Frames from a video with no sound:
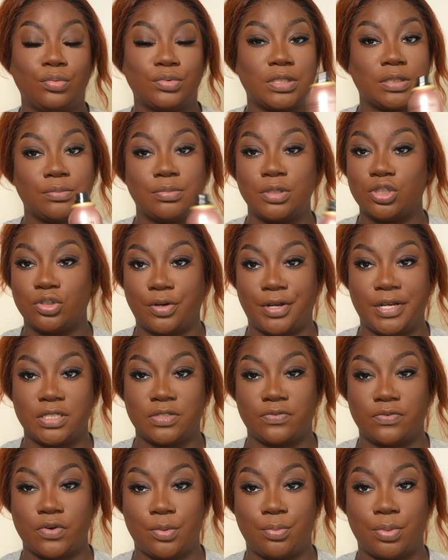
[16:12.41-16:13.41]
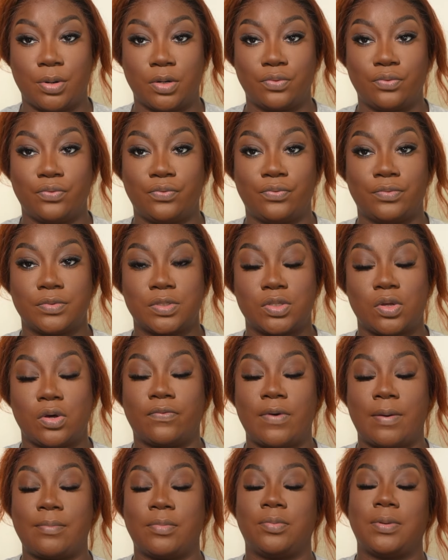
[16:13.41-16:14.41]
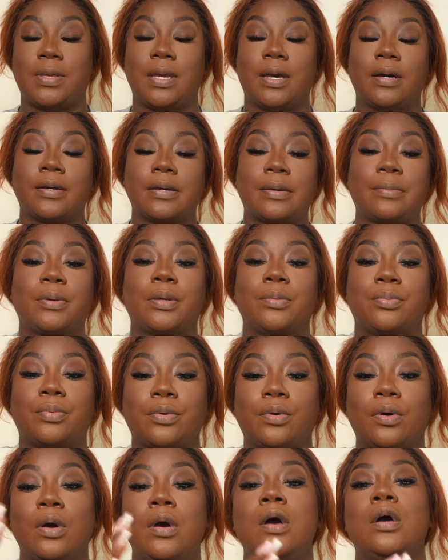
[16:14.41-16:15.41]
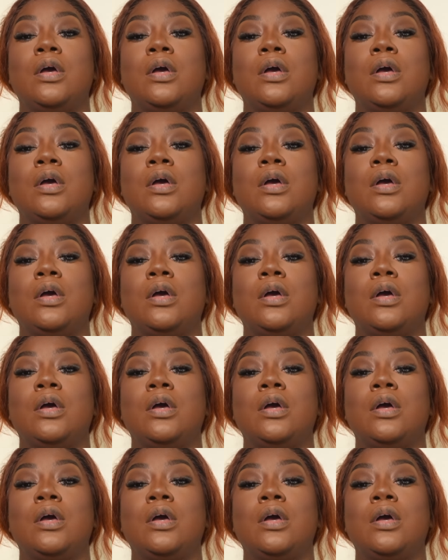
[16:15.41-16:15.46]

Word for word: to be transfer proof. So if I'm gonna be hugging people,